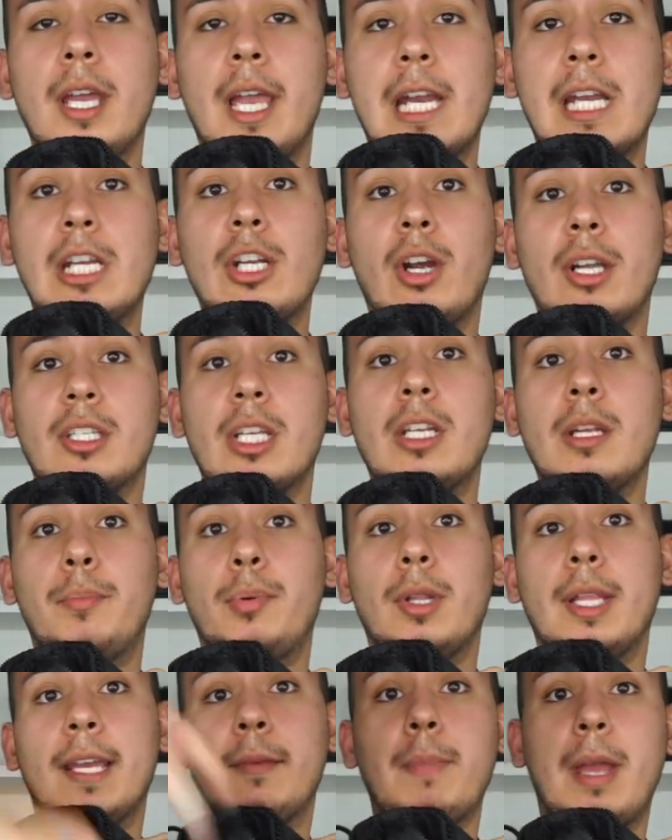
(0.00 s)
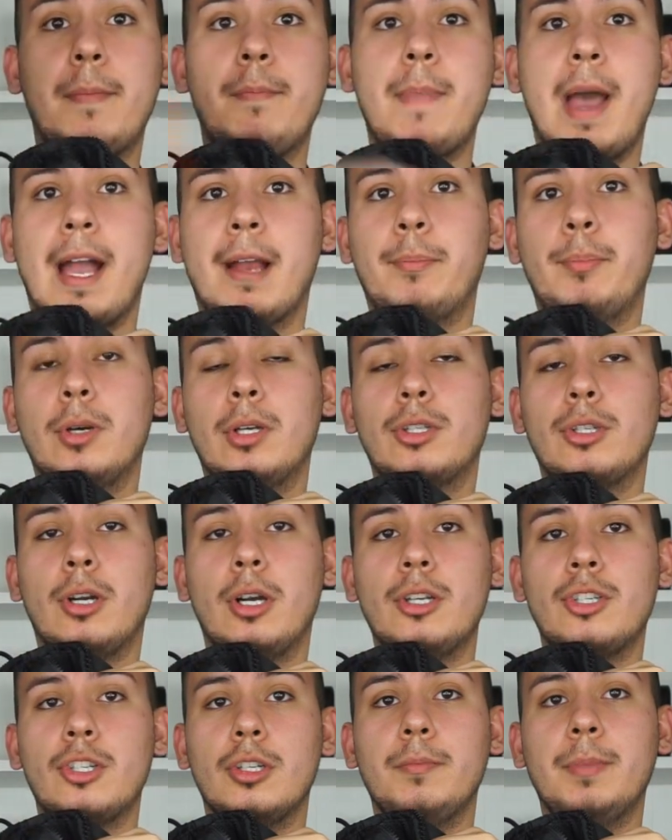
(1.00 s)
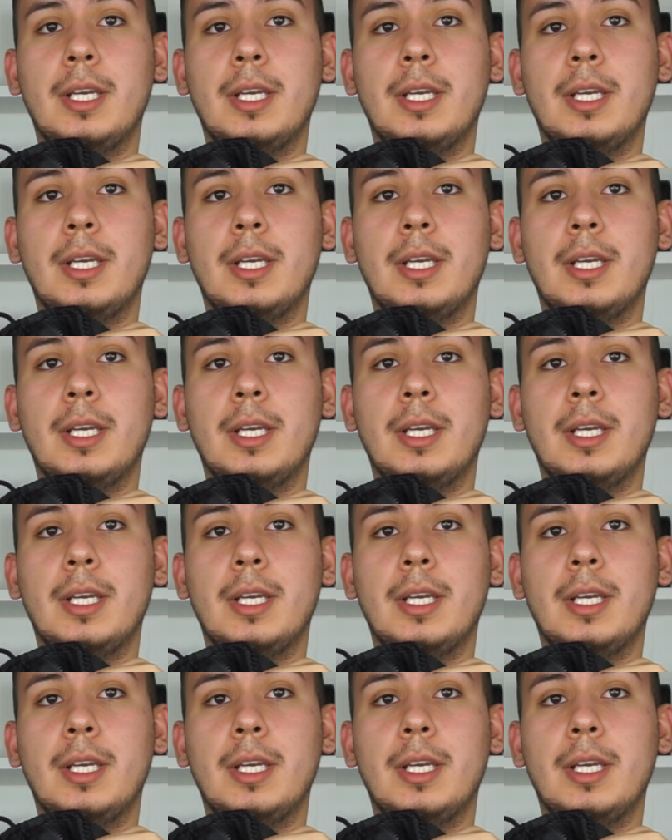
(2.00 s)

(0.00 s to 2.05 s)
And here I tend to put like my MacBook charger,